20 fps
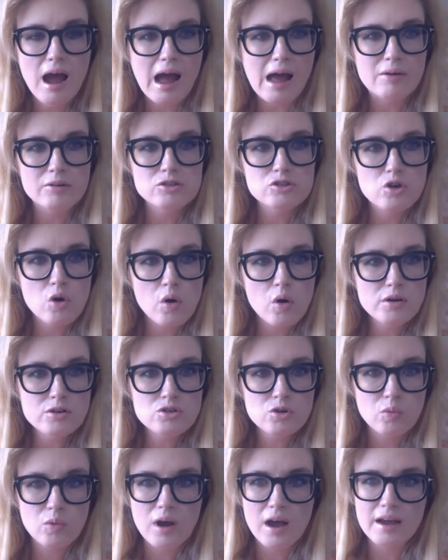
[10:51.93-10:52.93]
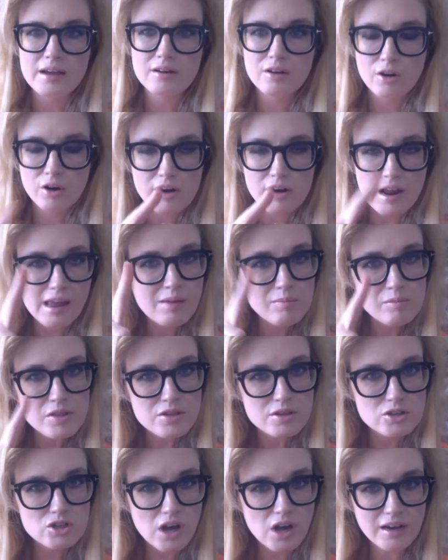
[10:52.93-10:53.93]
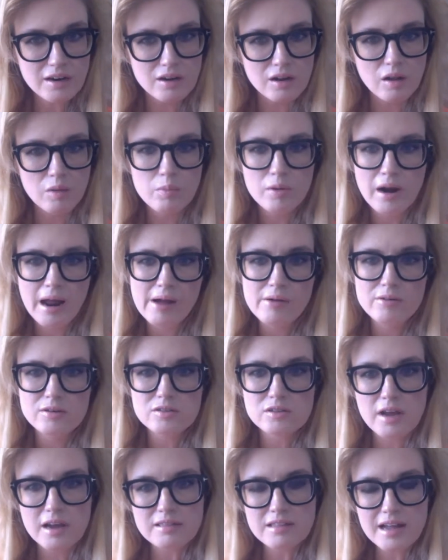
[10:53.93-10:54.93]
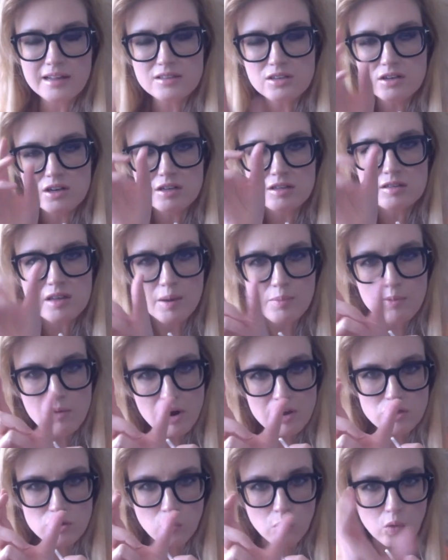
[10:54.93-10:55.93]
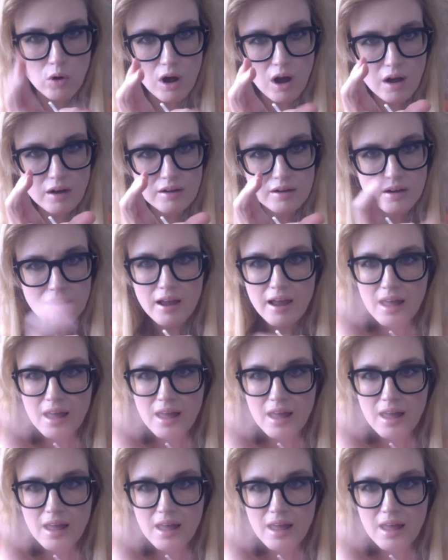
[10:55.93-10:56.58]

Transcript: I was going to write her name in the title, but I was like, that's going to separate The Rock